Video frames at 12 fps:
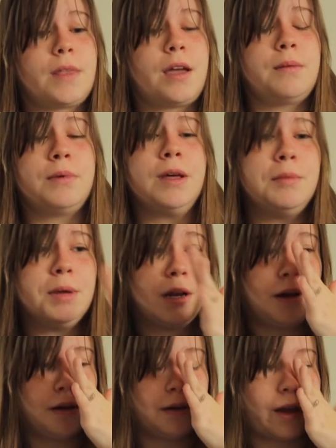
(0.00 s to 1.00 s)
I blame it
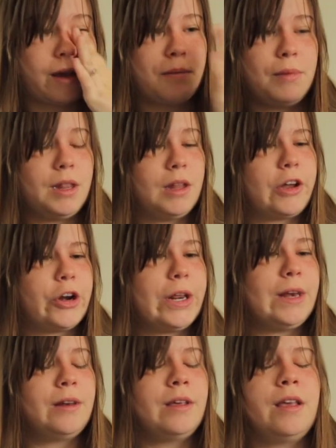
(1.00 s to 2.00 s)
on like me
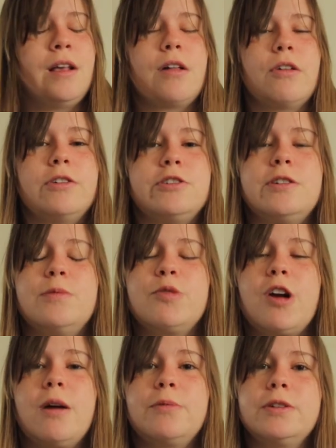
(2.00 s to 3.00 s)
learning English
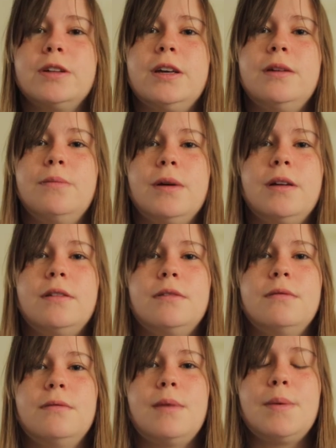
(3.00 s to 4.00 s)
improperly, but
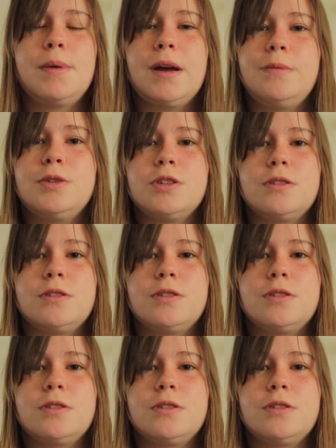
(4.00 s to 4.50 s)
maybe I